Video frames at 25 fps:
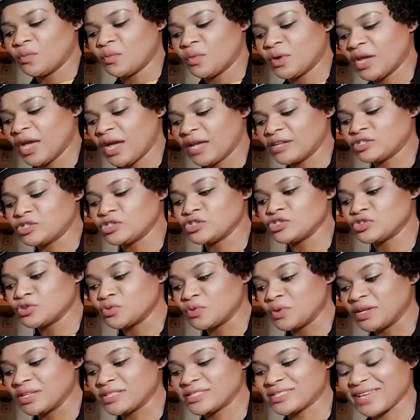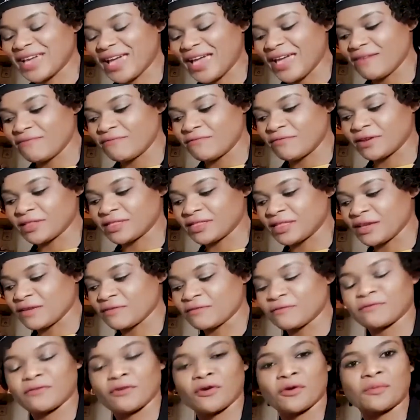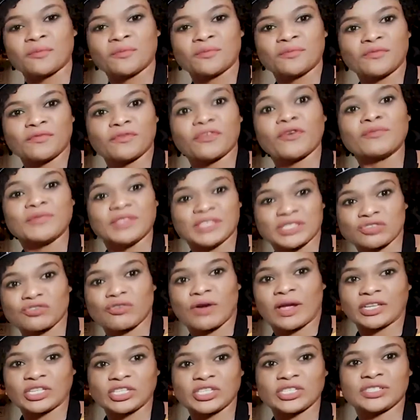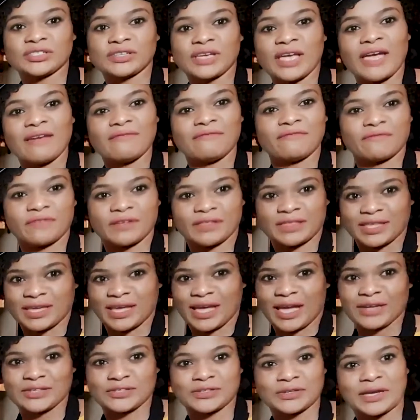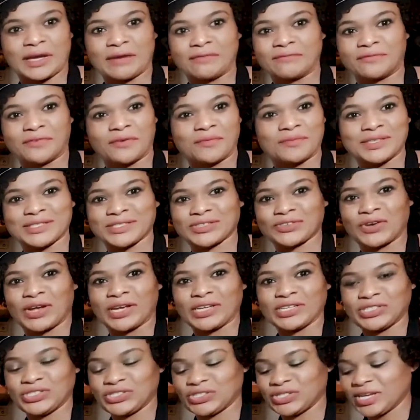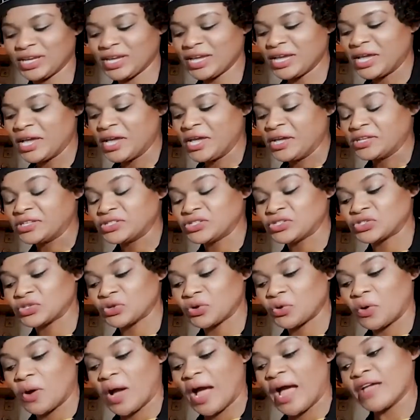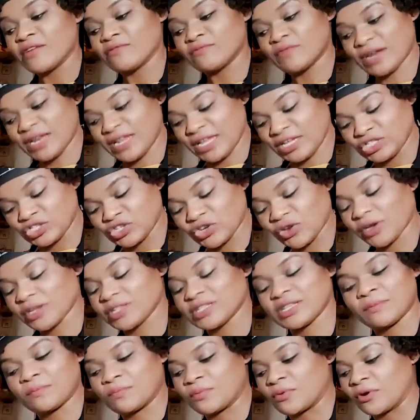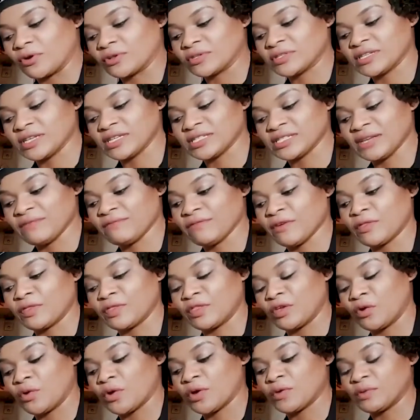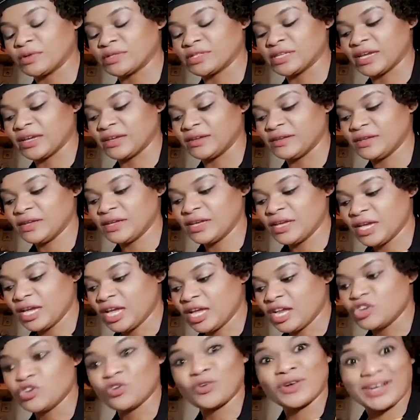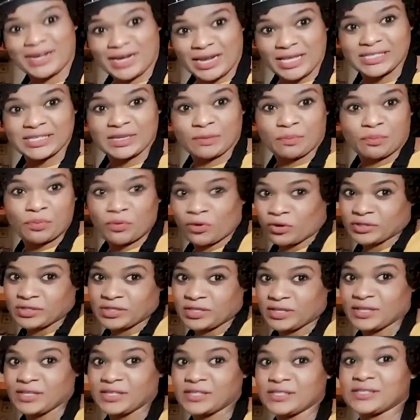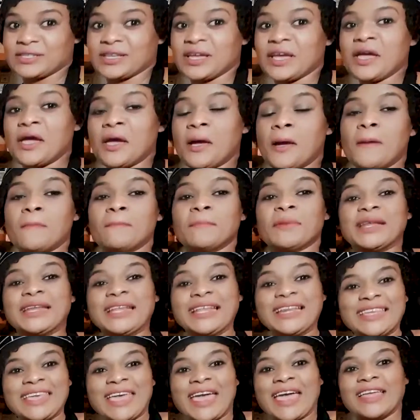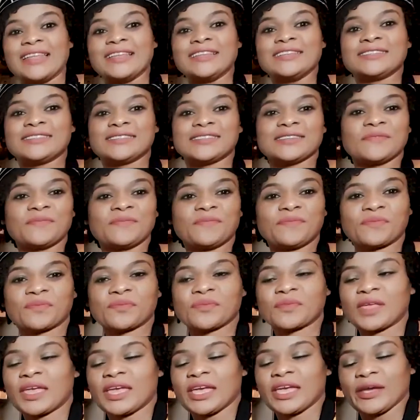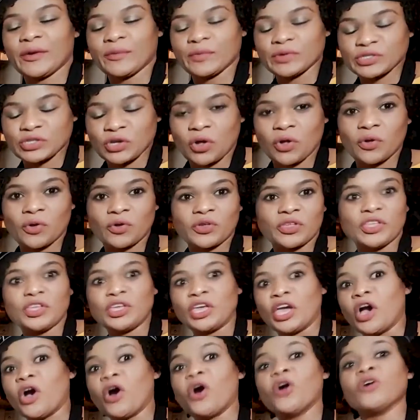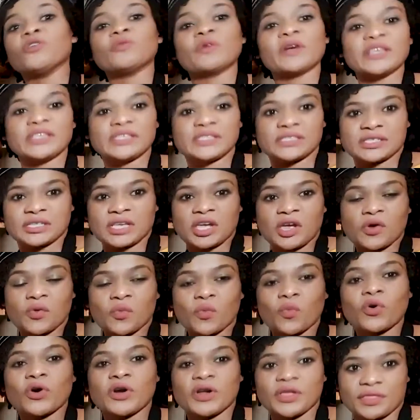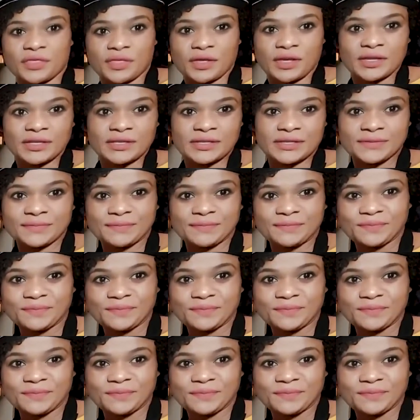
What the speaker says: we had to do it everything from the scratch. Everything had to come from the scratch. So I really enjoyed the process, even though it was not an easy process, but in the end it was always worth it.